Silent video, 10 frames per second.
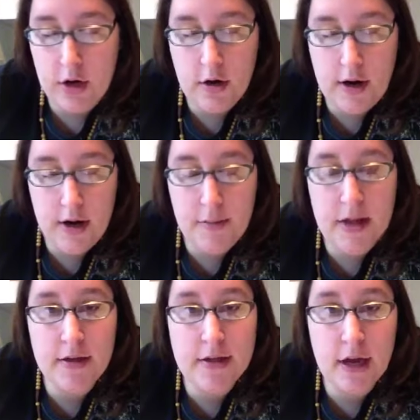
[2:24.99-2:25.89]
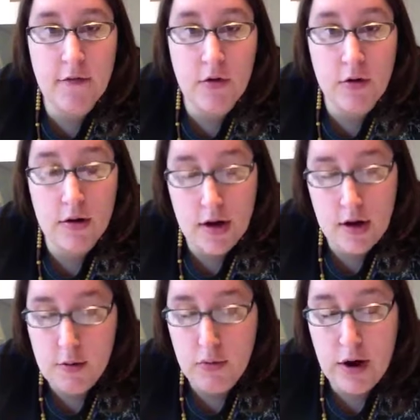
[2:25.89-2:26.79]
Your enemy the devil
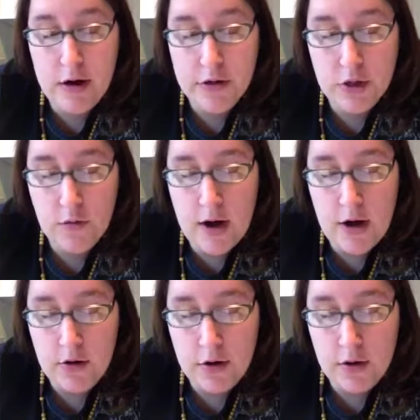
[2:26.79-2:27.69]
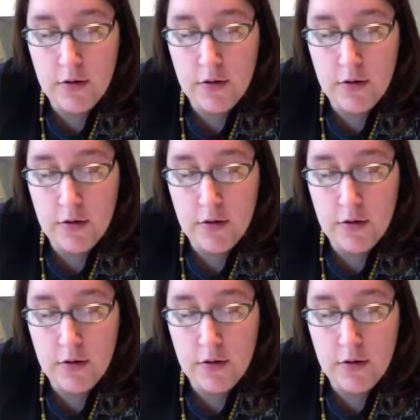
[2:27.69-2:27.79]
prowls around